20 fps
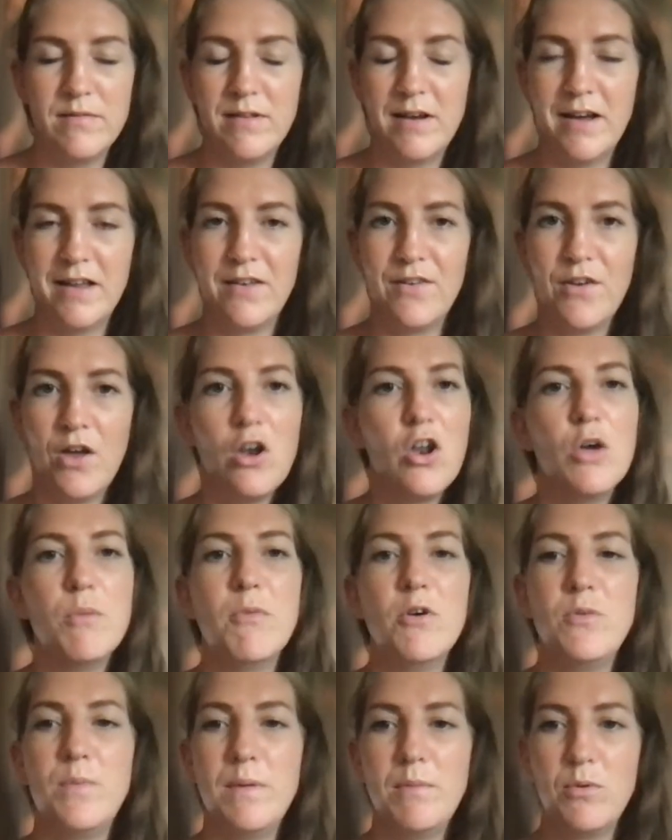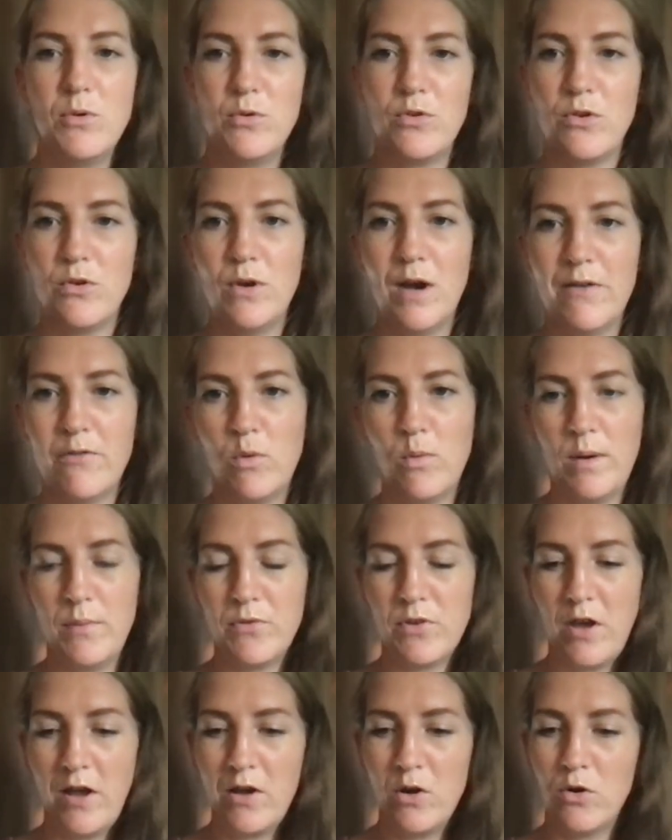And I know most people do have a
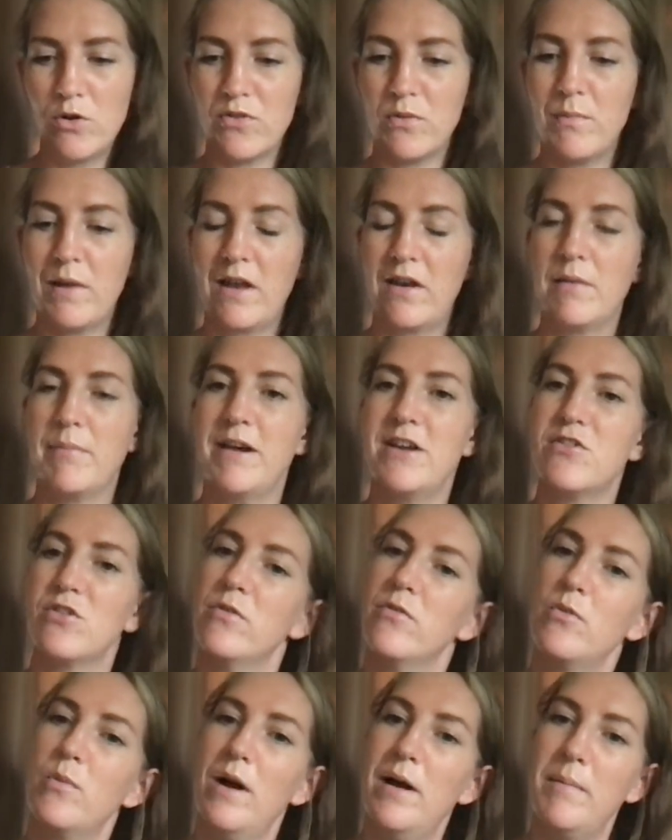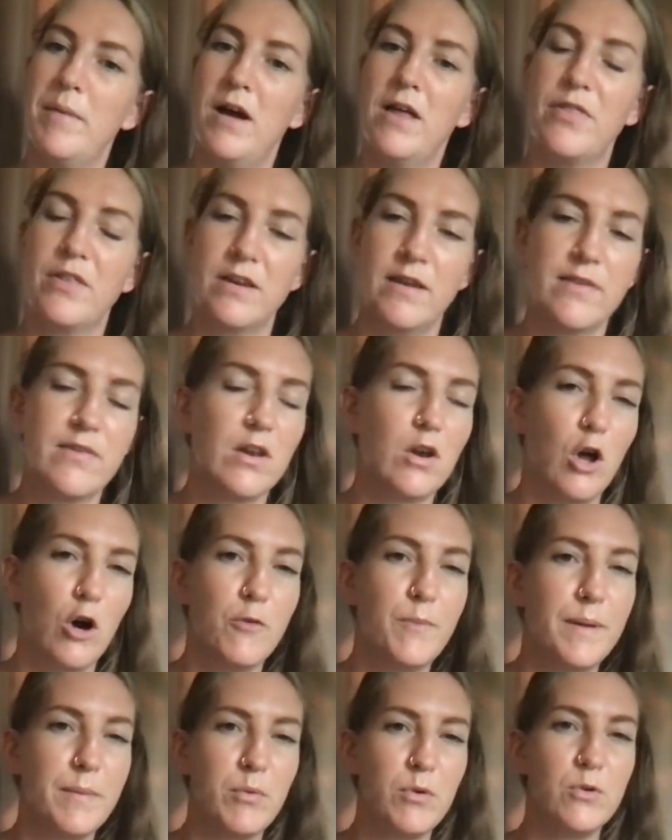website or some landing page software, but I think there's a lot
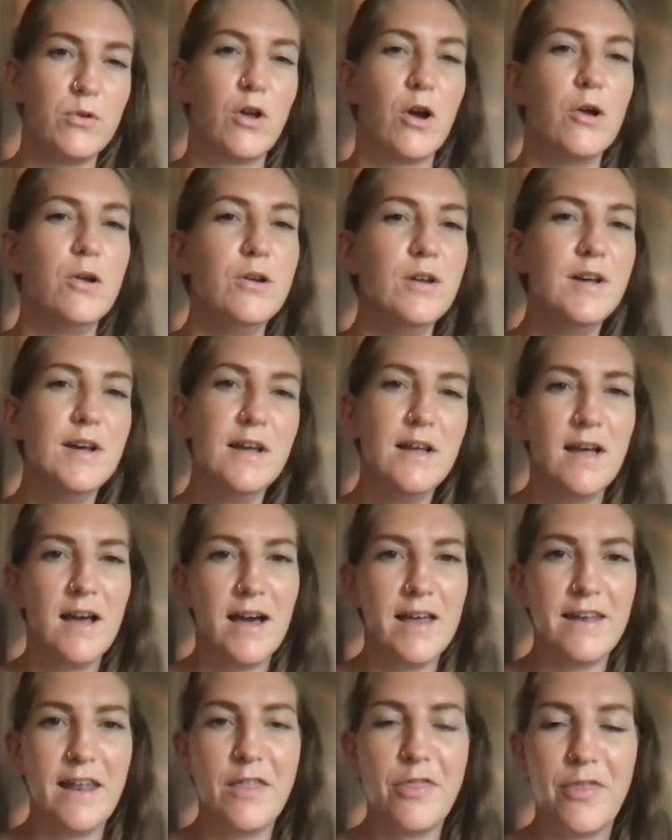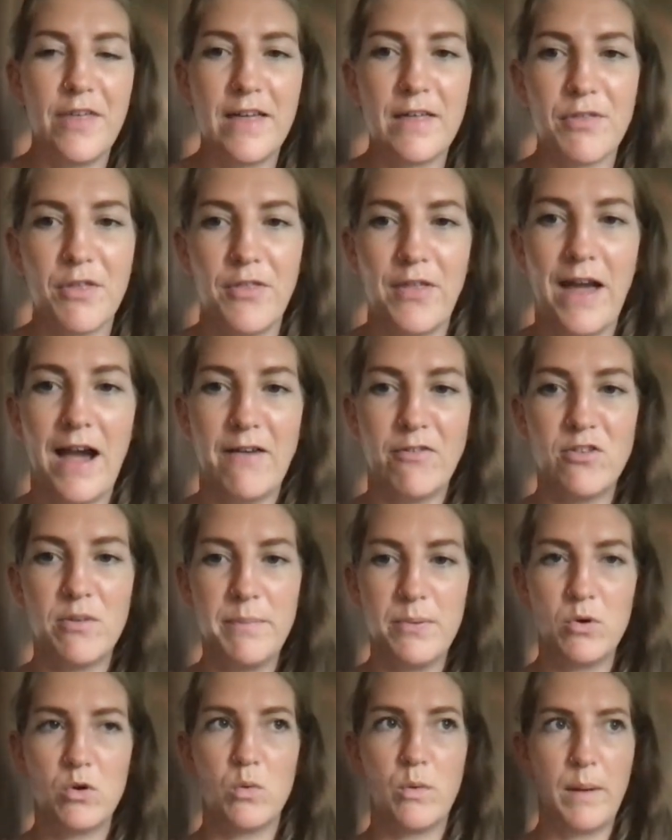of people who don't, and they think that they have to
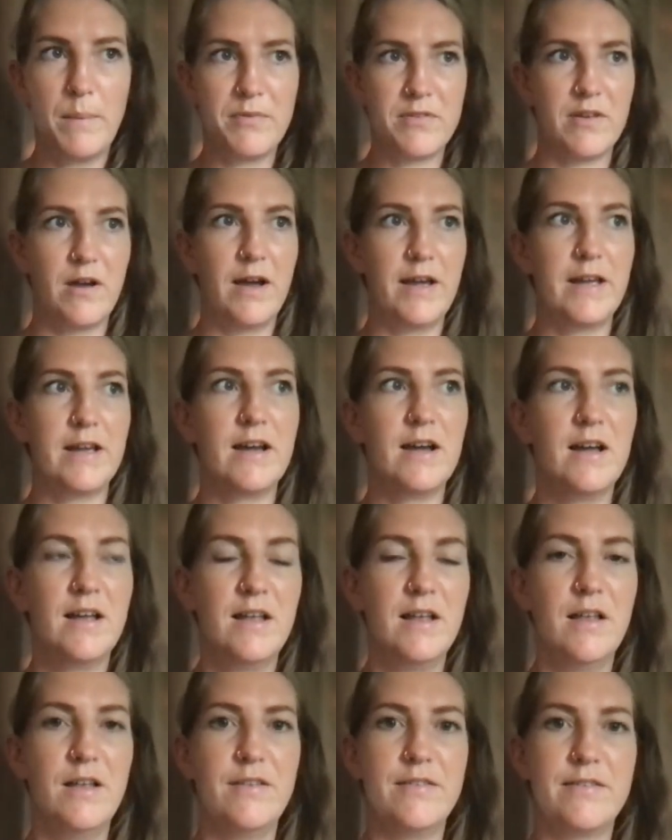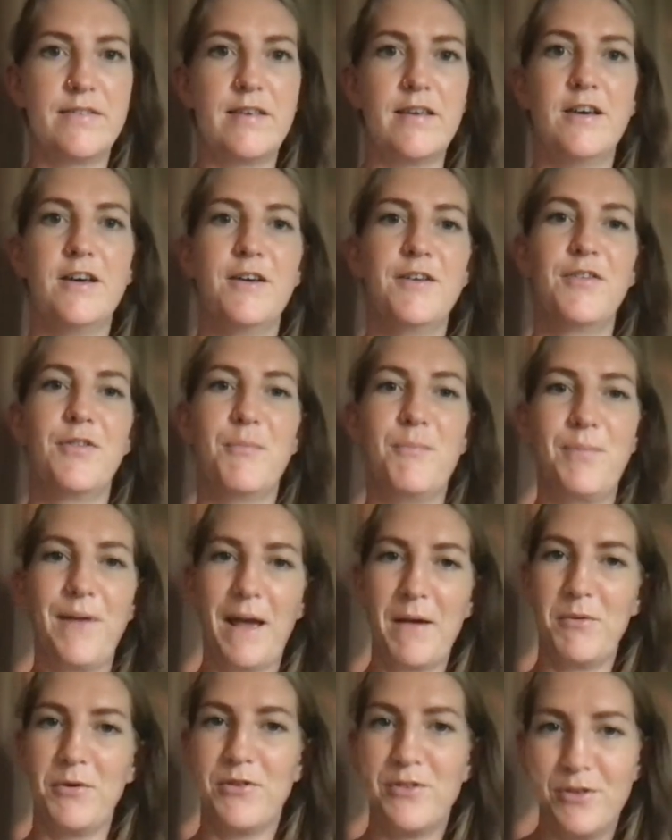build a website to be
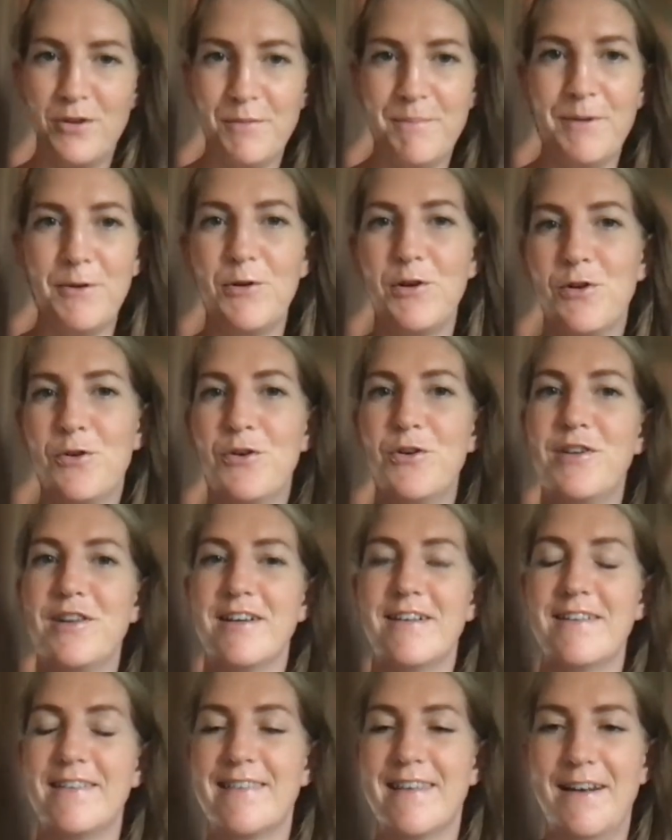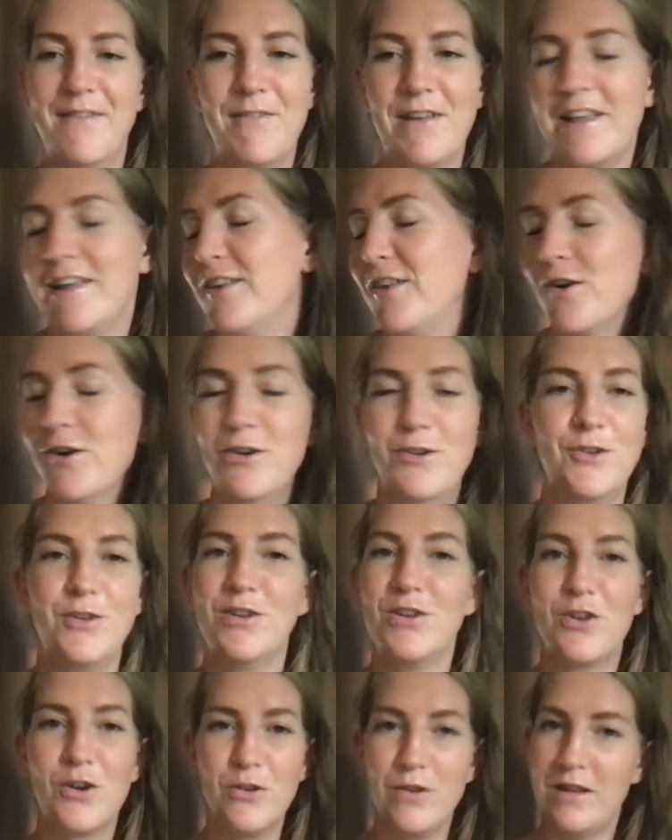able to build an audience. And I'm like, you don't
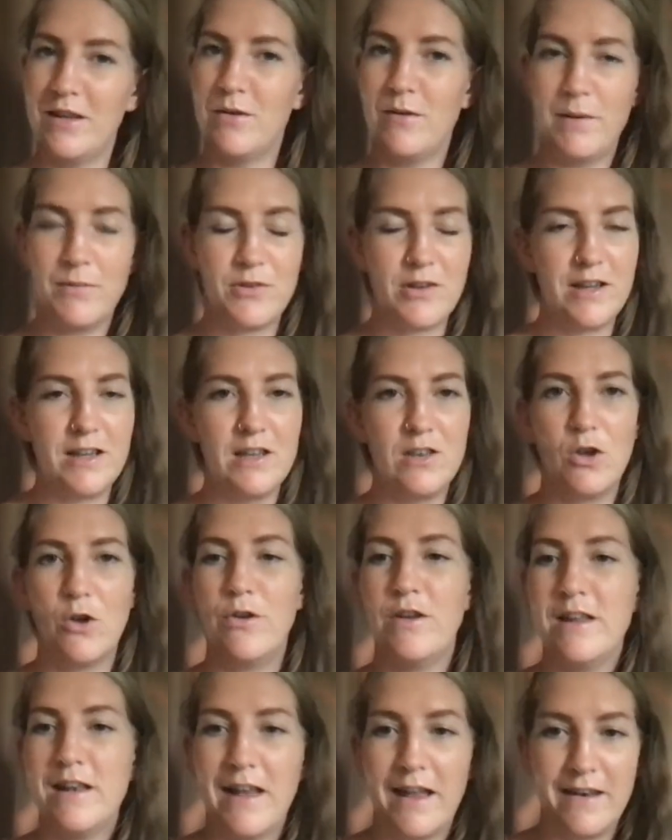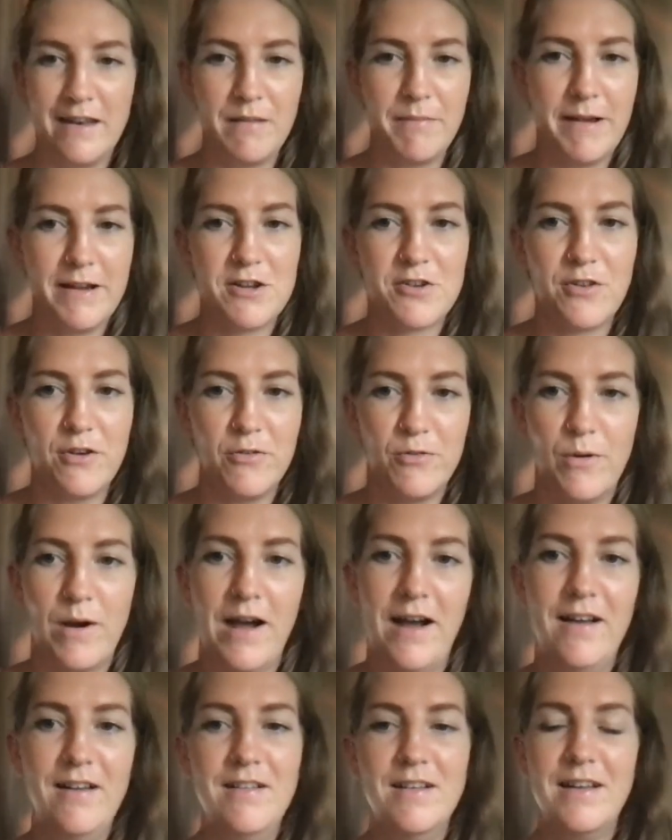need a website, you don't need landing page
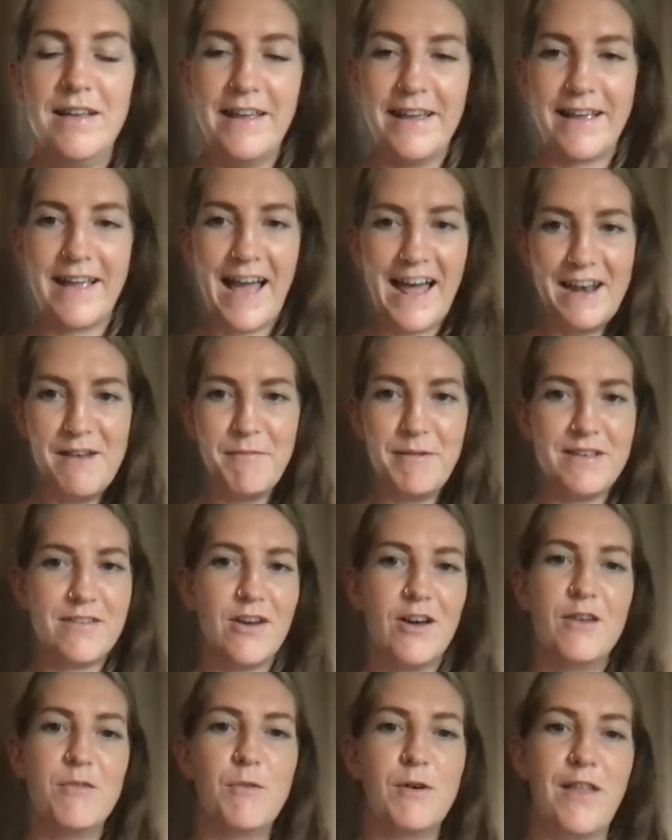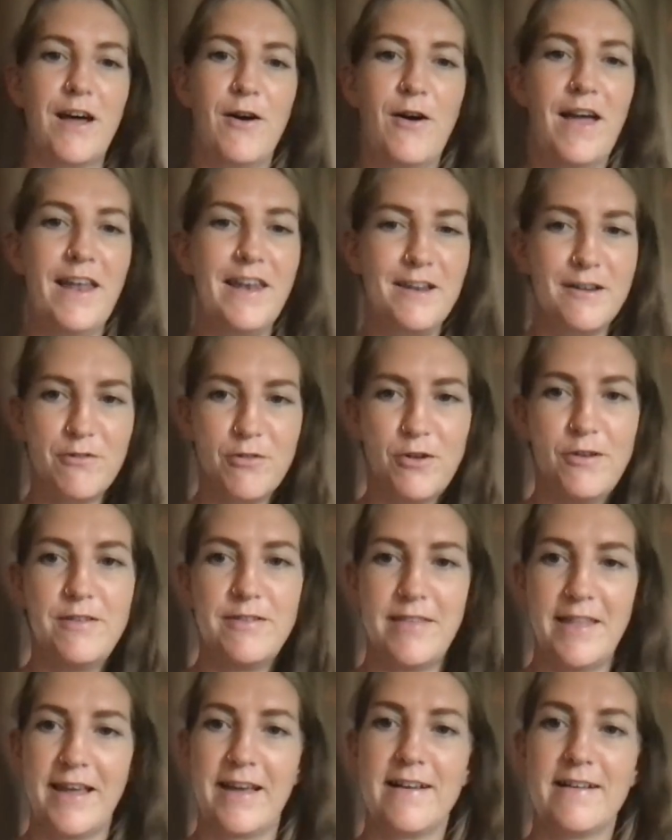software. It can be done without any of those
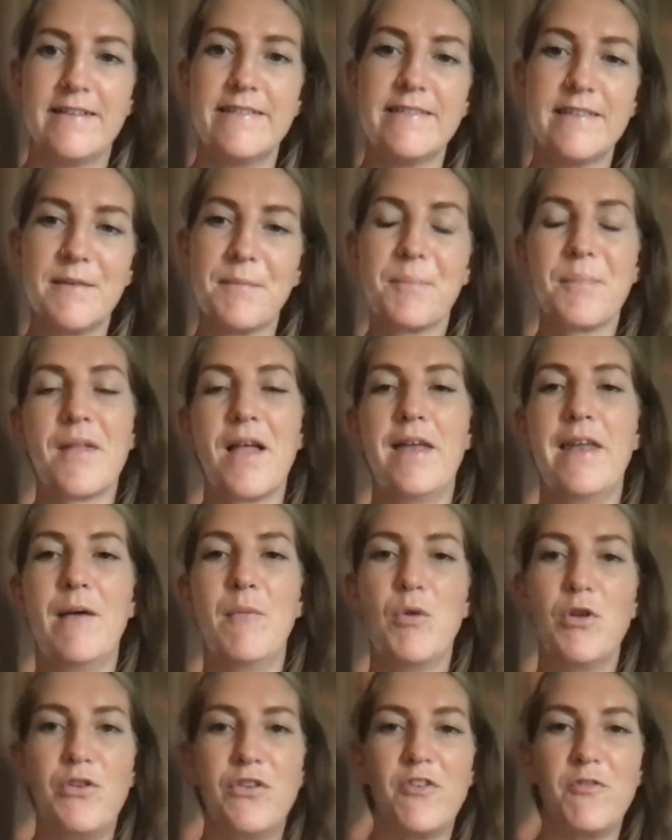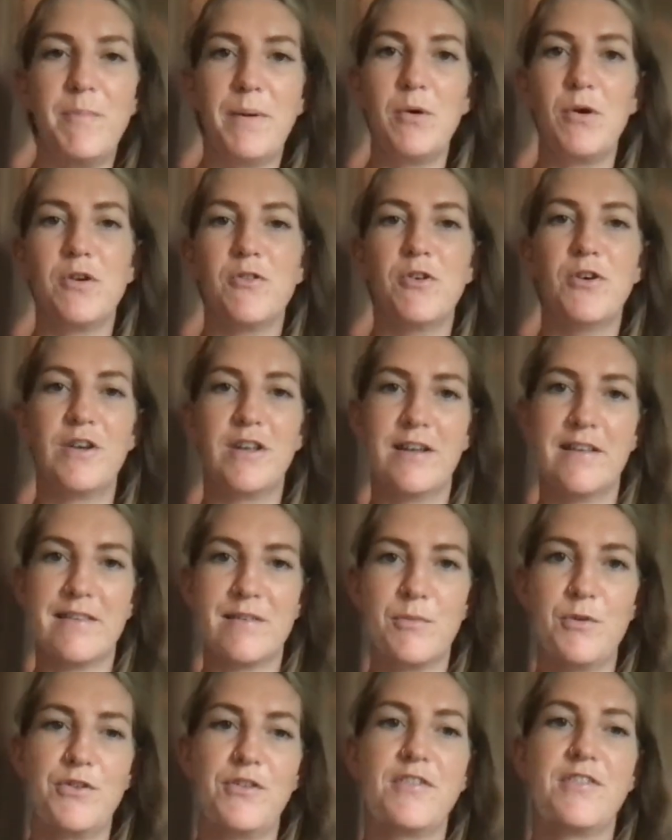things. And then once you've built your
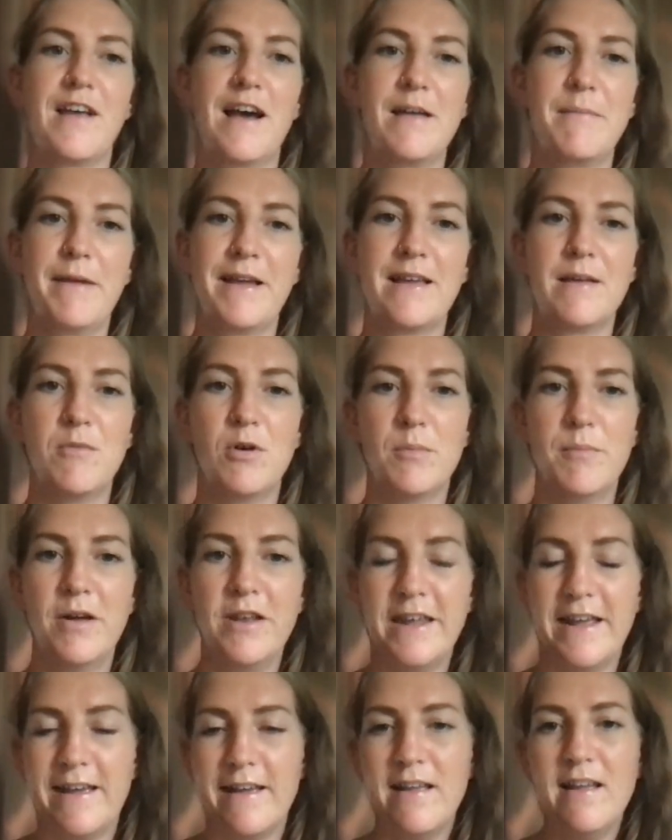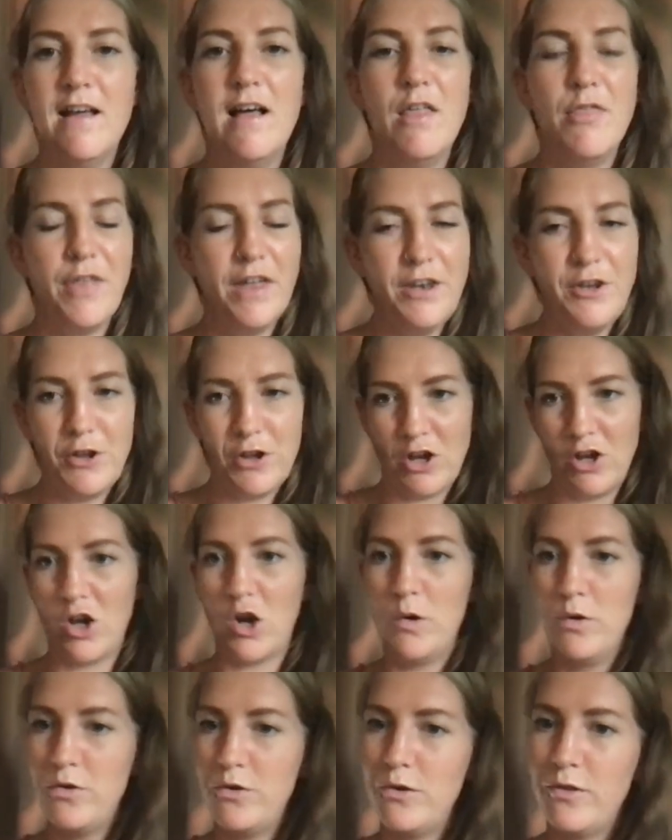audience, once you started making more money, then you can
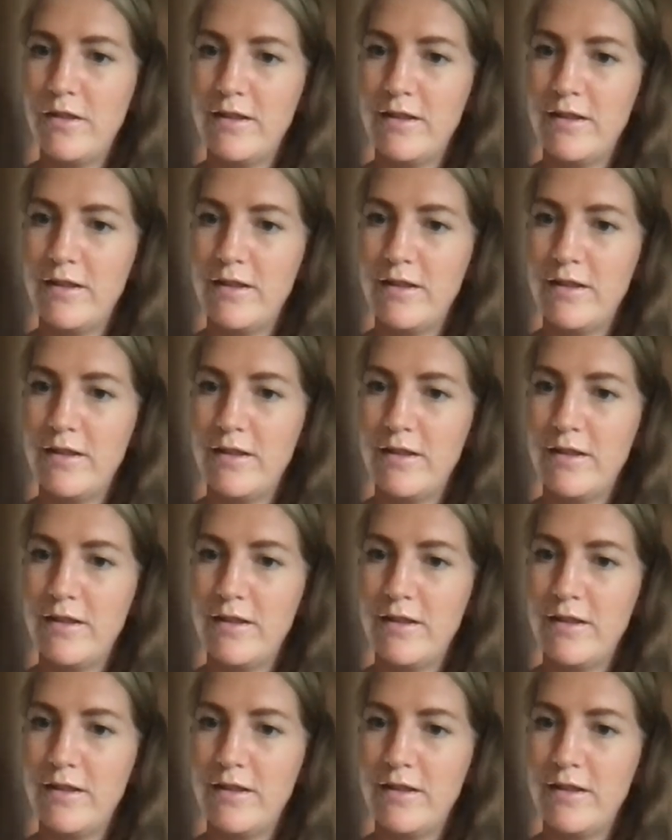go and do